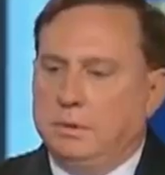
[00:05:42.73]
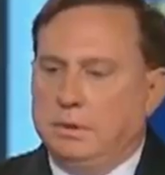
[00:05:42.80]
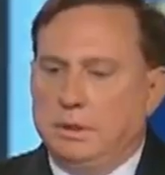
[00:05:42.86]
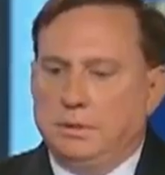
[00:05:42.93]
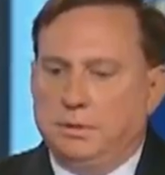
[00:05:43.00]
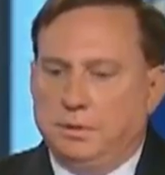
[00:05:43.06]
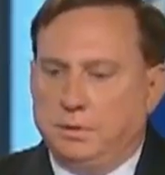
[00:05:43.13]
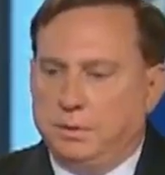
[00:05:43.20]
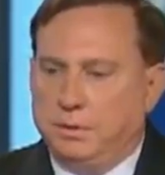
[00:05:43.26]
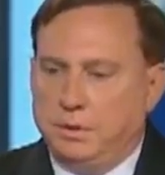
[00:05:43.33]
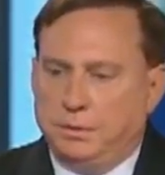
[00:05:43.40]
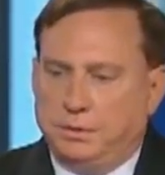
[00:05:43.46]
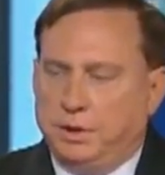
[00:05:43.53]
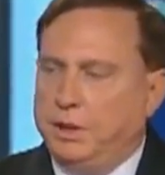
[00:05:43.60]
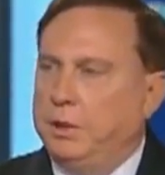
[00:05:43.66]

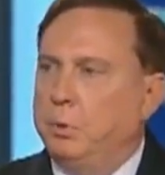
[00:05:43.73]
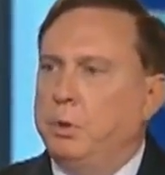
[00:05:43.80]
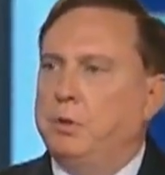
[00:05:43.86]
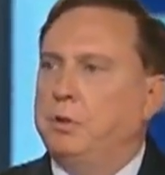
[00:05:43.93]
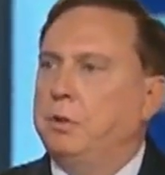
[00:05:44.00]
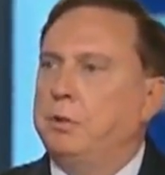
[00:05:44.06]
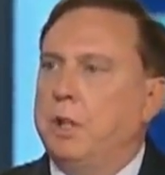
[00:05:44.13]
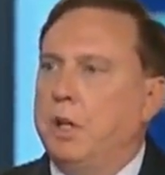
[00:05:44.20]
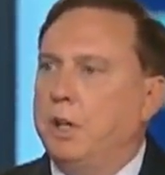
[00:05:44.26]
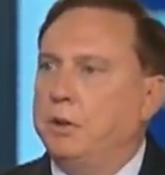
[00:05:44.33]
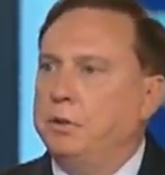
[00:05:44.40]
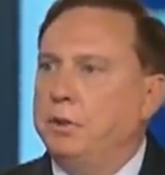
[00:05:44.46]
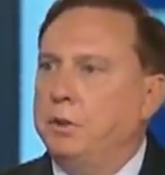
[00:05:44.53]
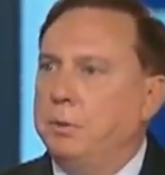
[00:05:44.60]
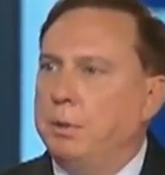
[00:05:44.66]
you've seen The Wizard of
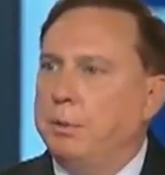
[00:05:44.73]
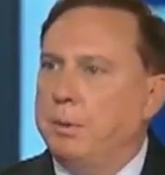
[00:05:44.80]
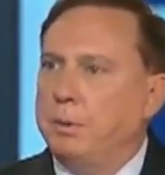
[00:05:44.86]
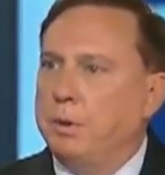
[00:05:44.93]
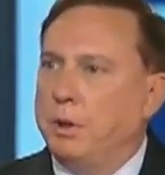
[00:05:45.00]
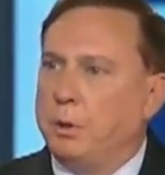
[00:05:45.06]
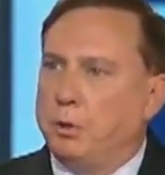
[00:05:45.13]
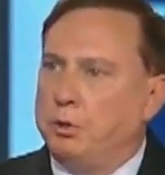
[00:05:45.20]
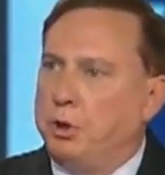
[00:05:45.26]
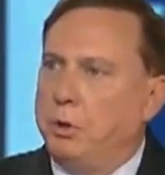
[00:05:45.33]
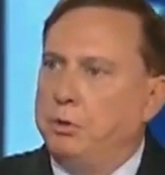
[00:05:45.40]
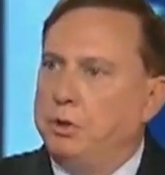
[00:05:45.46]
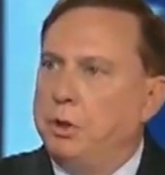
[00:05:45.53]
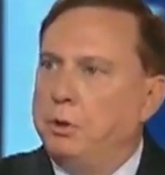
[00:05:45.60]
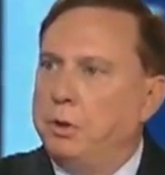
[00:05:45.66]
Oz, and you remember little
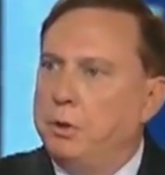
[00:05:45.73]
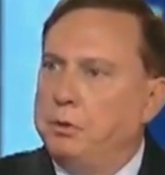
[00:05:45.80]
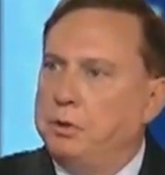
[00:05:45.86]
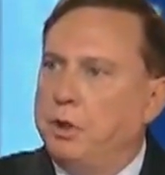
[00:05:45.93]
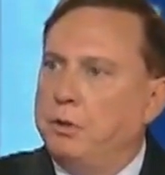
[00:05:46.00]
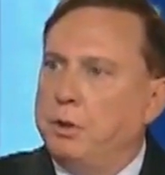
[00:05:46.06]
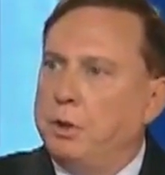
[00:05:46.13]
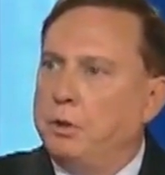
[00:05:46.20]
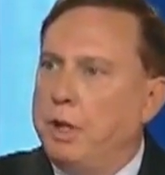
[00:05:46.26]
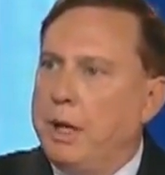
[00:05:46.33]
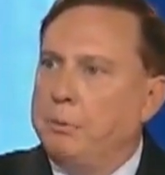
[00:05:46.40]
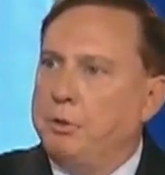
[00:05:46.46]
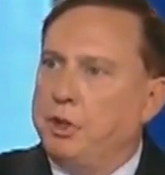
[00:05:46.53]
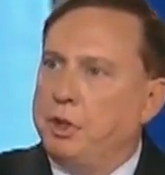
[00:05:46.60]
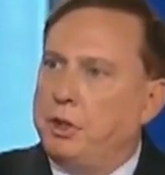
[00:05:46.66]
Toto goes over,
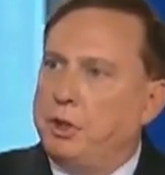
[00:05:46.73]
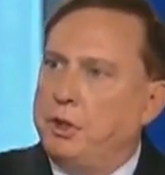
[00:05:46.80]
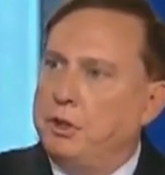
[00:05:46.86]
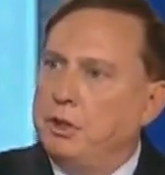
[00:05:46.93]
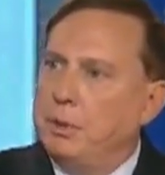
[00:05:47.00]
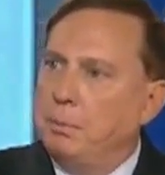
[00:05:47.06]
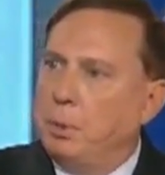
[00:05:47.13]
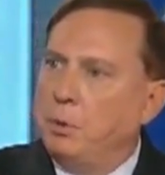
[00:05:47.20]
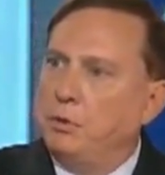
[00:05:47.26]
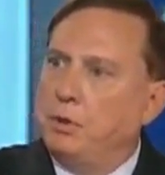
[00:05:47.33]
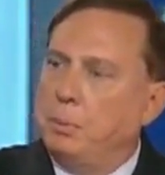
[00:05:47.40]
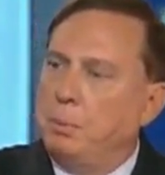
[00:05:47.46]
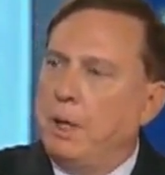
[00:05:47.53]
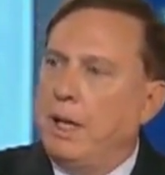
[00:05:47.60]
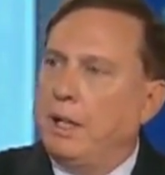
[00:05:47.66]
grabs the curtain, and pulls
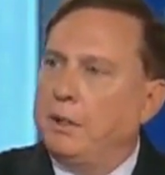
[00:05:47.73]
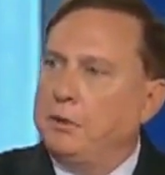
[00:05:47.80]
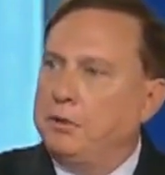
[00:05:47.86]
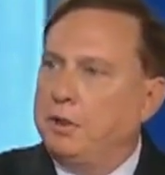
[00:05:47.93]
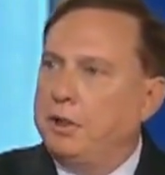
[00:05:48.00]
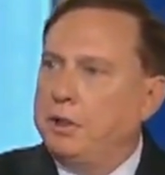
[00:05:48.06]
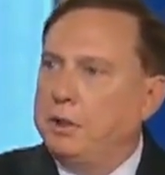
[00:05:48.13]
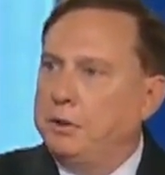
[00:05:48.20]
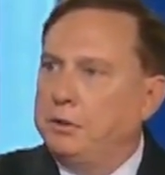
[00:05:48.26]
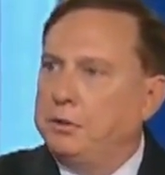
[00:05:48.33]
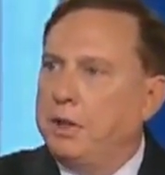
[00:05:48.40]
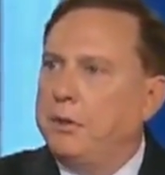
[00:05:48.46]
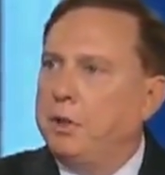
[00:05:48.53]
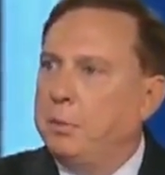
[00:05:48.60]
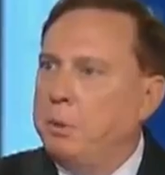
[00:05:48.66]
it back, and suddenly you
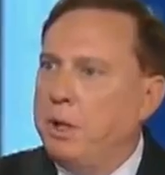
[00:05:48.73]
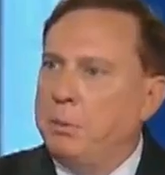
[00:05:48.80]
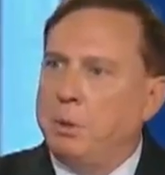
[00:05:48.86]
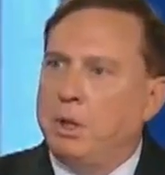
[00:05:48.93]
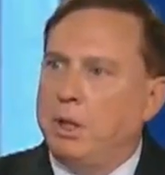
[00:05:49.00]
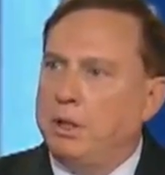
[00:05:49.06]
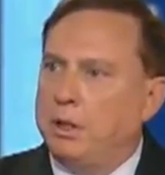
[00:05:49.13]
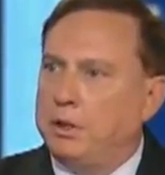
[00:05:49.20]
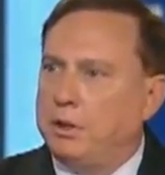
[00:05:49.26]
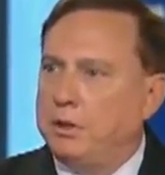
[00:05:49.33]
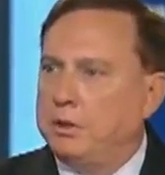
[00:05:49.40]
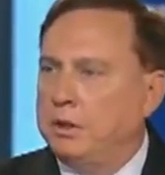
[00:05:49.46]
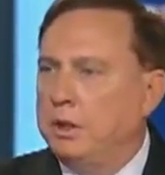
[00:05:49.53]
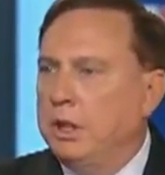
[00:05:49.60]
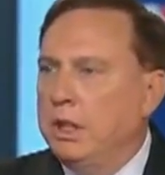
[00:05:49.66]
discover the man behind the curtain.